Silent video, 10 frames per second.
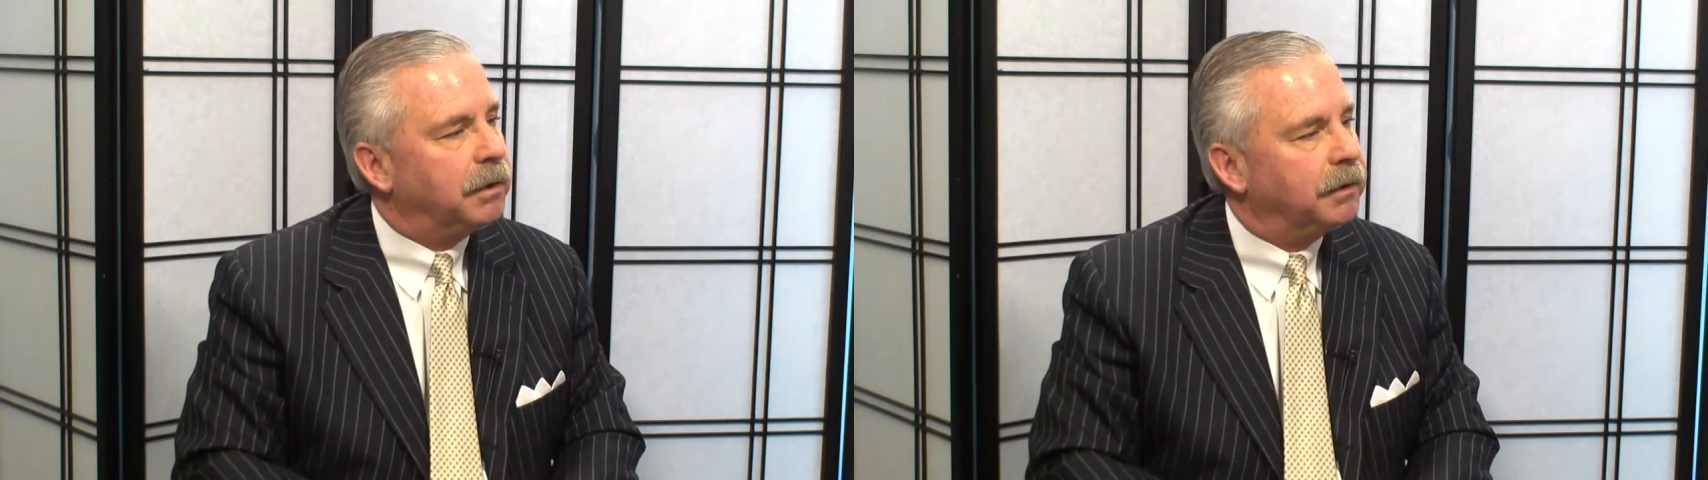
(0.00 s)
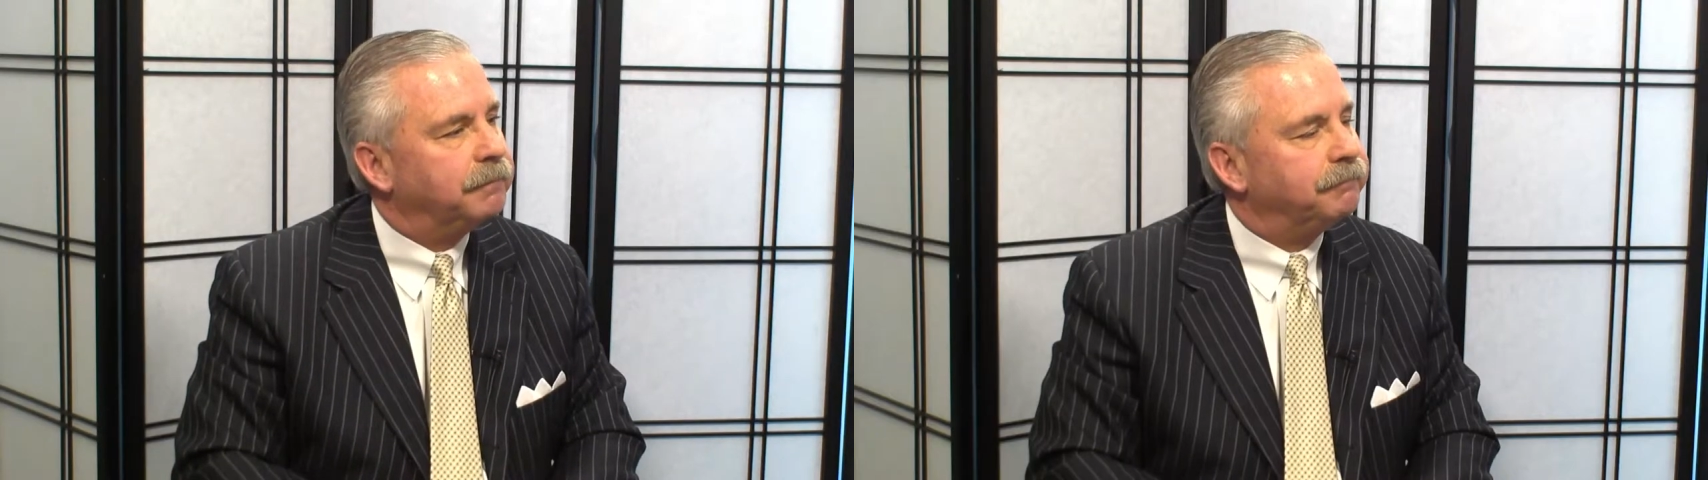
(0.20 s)

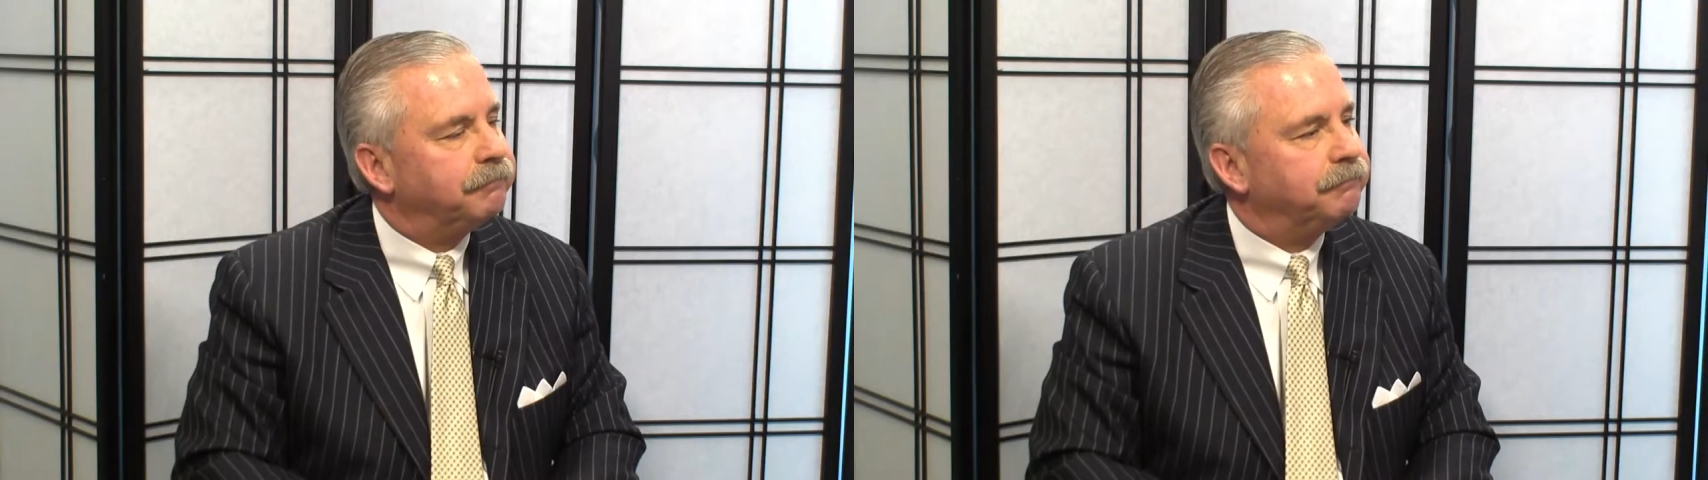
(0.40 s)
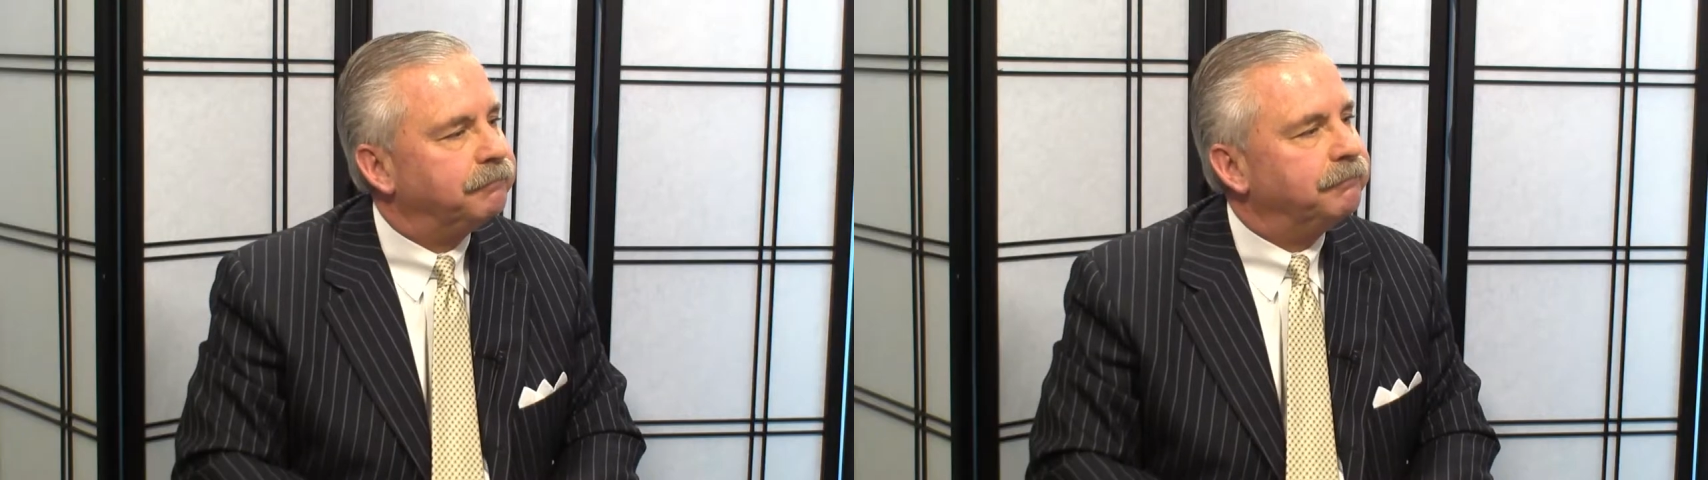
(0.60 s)
Very
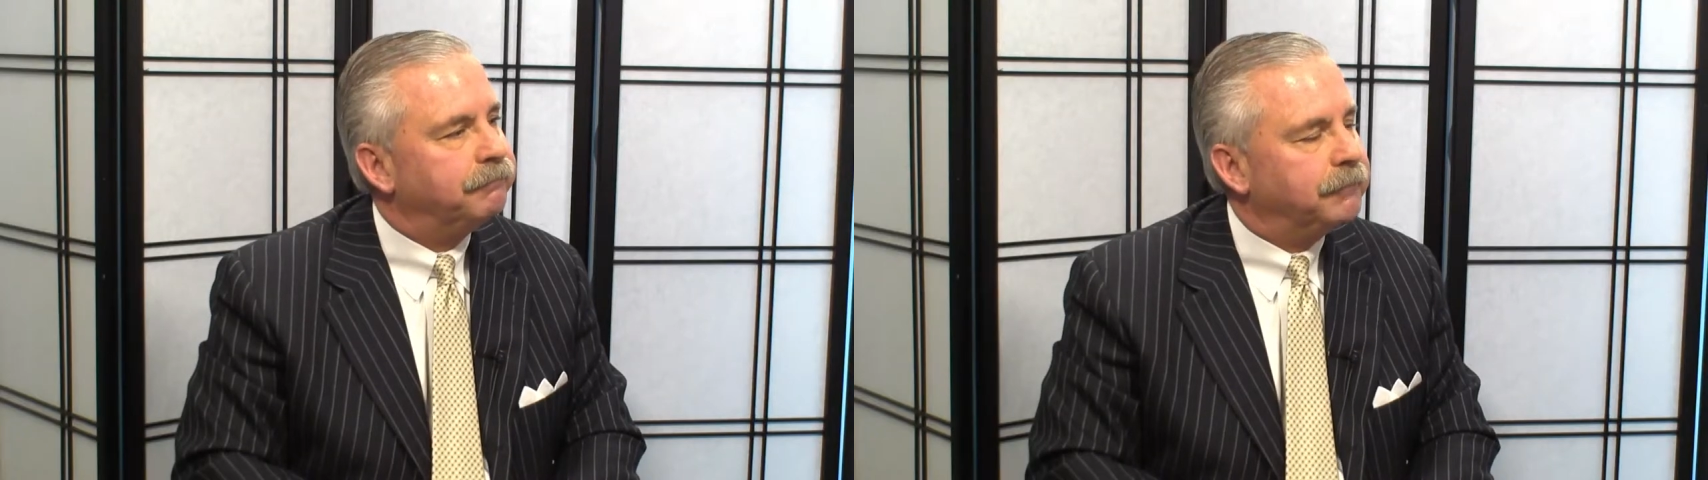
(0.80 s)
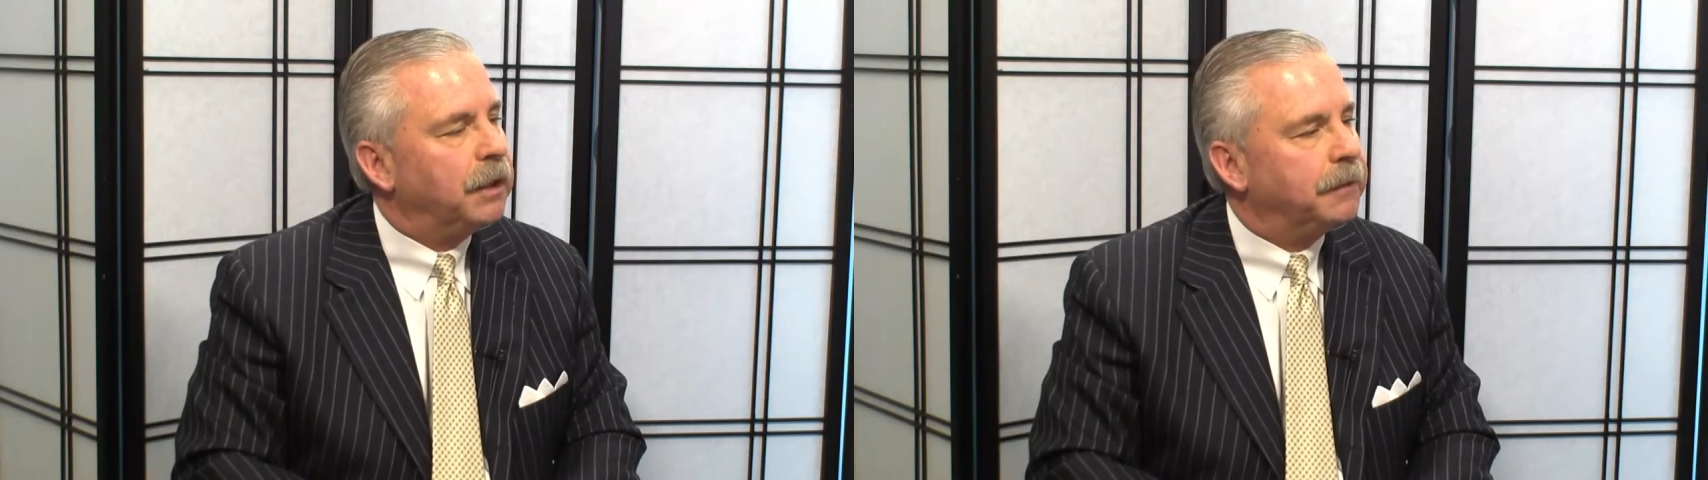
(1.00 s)
interesting.
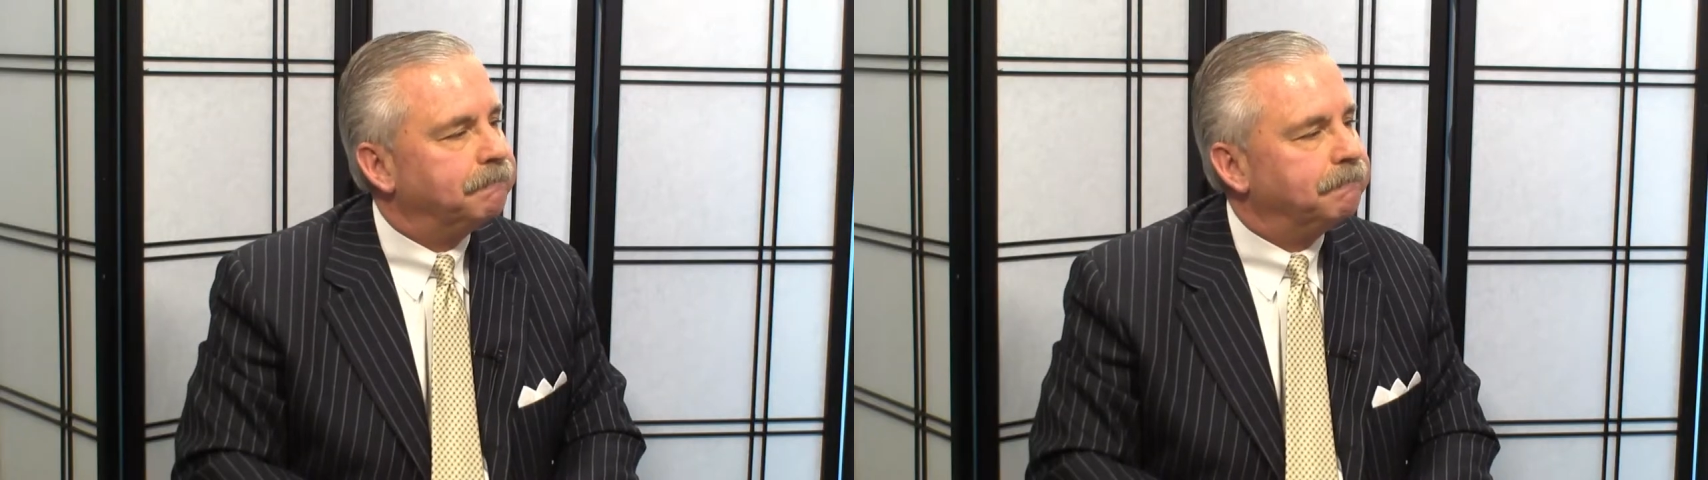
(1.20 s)
And so